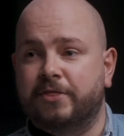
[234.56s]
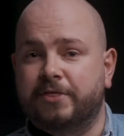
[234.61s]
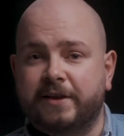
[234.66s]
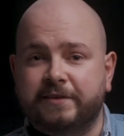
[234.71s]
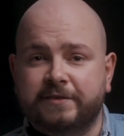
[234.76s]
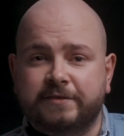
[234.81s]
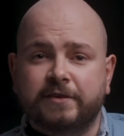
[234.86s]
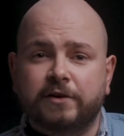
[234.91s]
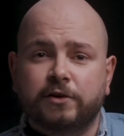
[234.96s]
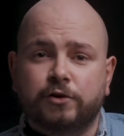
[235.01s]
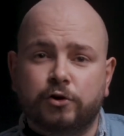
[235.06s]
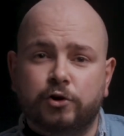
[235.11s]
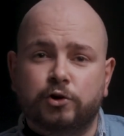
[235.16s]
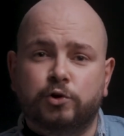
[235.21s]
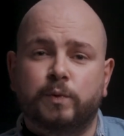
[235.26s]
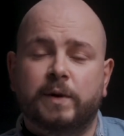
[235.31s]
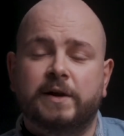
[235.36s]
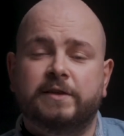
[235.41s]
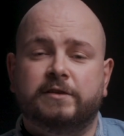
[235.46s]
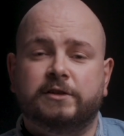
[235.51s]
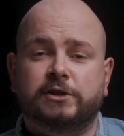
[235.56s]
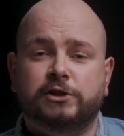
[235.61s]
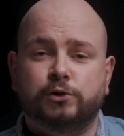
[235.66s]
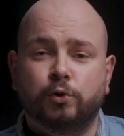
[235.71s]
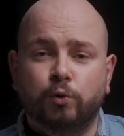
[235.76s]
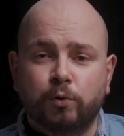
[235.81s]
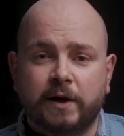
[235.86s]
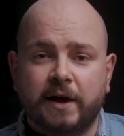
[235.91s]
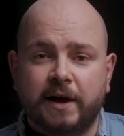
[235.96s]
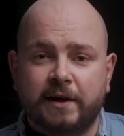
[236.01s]
This is a good way to
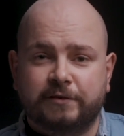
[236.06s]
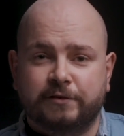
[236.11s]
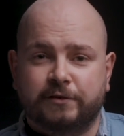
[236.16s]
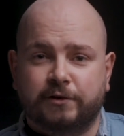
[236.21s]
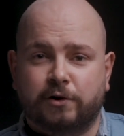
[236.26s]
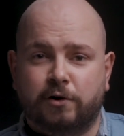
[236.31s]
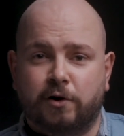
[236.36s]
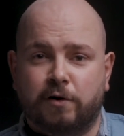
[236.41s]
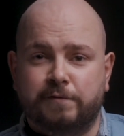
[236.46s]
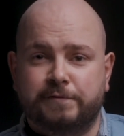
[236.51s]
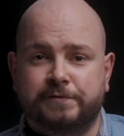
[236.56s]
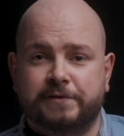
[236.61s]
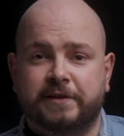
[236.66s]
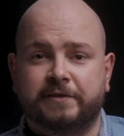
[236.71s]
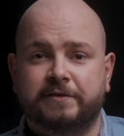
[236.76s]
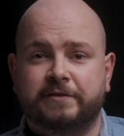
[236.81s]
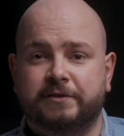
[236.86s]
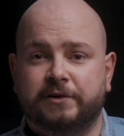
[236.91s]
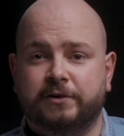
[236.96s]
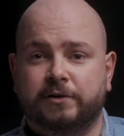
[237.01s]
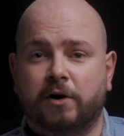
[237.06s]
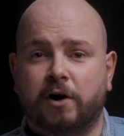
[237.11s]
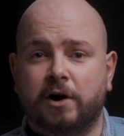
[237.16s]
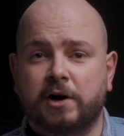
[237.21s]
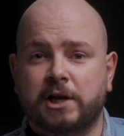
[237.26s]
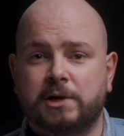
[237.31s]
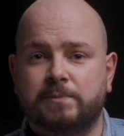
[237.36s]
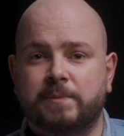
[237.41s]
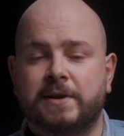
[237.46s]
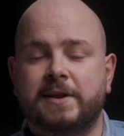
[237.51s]
showcase your confidence in your
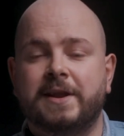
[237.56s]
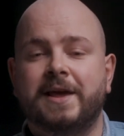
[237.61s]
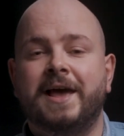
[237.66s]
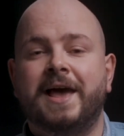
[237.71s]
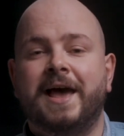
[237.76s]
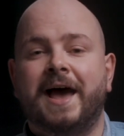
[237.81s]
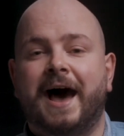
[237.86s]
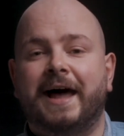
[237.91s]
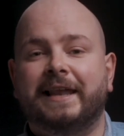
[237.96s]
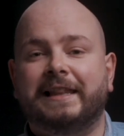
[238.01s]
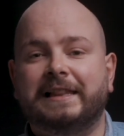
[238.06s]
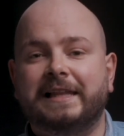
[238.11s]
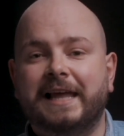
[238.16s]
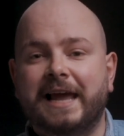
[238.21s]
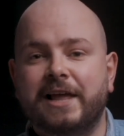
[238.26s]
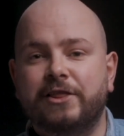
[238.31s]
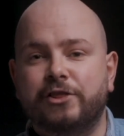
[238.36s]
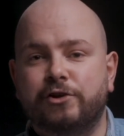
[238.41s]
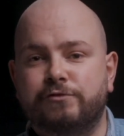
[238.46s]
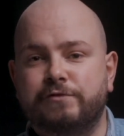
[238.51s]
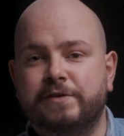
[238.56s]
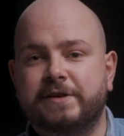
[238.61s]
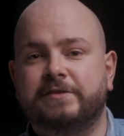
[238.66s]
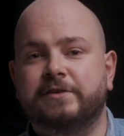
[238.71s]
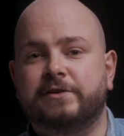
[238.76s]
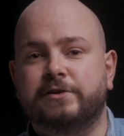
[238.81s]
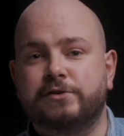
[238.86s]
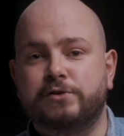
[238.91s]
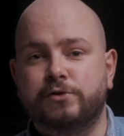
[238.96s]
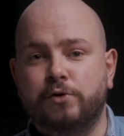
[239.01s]
argument and let the
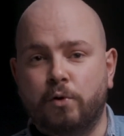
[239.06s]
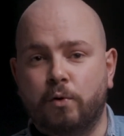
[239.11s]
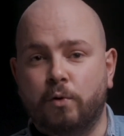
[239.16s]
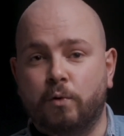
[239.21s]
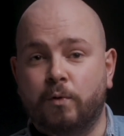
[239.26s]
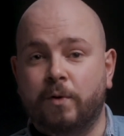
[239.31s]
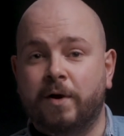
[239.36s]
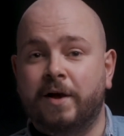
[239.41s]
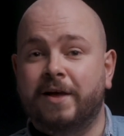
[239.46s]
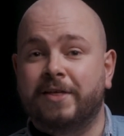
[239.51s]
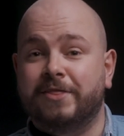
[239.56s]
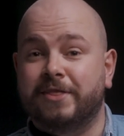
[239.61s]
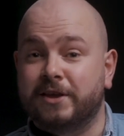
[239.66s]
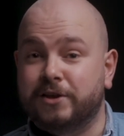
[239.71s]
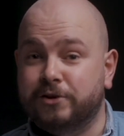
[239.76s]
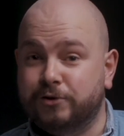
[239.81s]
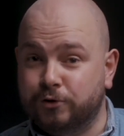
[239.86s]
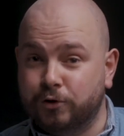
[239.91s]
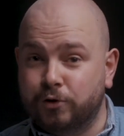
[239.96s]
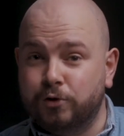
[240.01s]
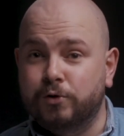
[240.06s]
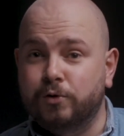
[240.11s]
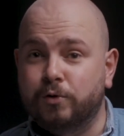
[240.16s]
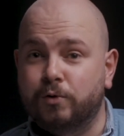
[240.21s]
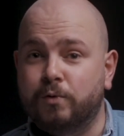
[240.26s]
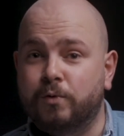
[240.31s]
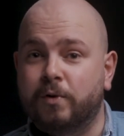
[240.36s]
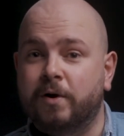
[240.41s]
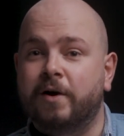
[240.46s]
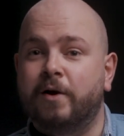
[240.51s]
reader know that you
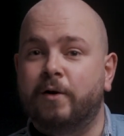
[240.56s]
know